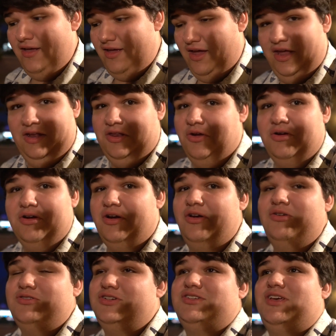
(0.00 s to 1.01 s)
and
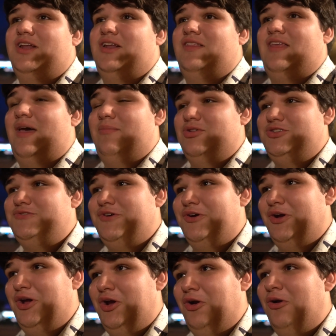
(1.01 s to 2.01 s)
you're just getting the
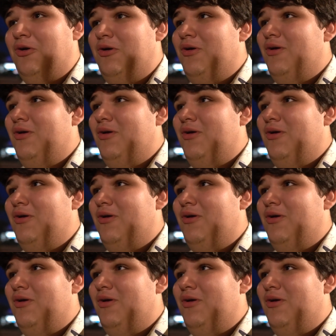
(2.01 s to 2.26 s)
atmosphere here.